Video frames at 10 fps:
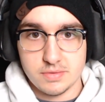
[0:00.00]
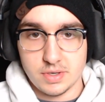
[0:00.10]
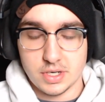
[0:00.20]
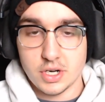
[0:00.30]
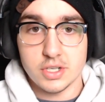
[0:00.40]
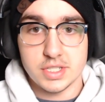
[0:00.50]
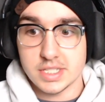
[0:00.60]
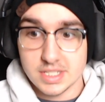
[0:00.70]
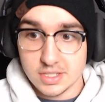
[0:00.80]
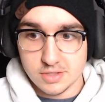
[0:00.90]
curse,
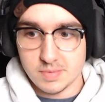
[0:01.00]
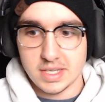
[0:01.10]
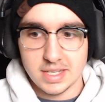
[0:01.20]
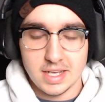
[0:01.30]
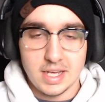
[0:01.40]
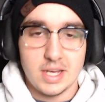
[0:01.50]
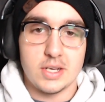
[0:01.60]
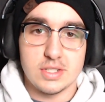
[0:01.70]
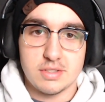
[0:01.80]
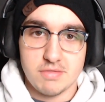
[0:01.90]
excuse me,
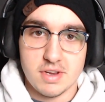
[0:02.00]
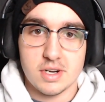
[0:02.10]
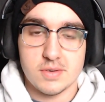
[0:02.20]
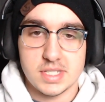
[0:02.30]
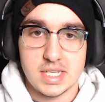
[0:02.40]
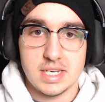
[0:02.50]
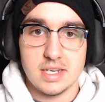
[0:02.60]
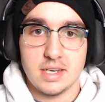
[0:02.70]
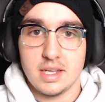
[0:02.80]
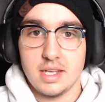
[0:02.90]
whose finger was eaten,
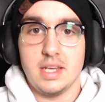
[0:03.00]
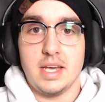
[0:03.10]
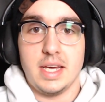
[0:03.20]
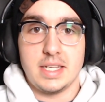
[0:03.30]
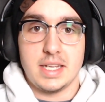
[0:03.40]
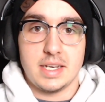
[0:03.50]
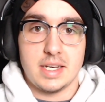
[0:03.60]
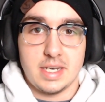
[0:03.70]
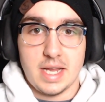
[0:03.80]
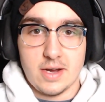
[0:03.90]
and then
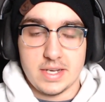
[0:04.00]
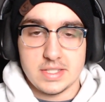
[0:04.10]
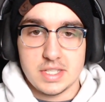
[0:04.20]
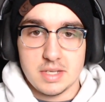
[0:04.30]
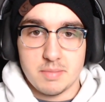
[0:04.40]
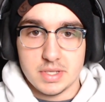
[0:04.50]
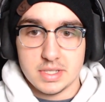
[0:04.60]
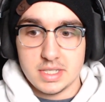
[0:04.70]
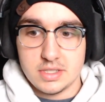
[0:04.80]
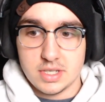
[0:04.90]
now has the
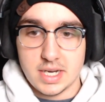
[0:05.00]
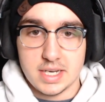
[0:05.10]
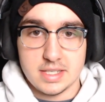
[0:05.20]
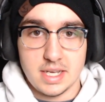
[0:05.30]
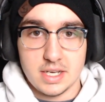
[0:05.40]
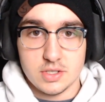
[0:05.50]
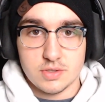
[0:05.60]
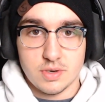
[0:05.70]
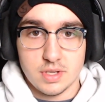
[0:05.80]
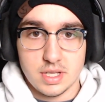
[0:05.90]
ability to kind of take
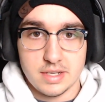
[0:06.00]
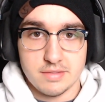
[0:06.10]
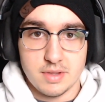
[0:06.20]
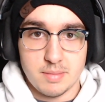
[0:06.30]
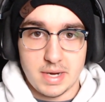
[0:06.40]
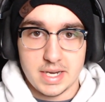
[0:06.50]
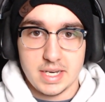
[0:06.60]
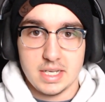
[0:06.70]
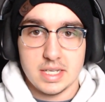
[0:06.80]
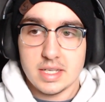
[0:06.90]
control of the
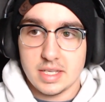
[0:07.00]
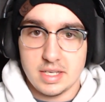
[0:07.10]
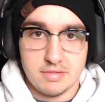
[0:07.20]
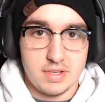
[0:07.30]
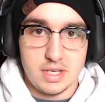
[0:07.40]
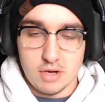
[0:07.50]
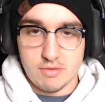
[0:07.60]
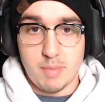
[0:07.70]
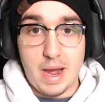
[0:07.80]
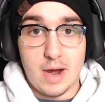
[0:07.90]
body if he
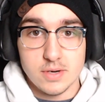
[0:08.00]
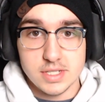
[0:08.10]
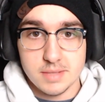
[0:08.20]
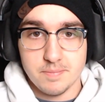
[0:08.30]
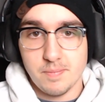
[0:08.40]
overpowers him.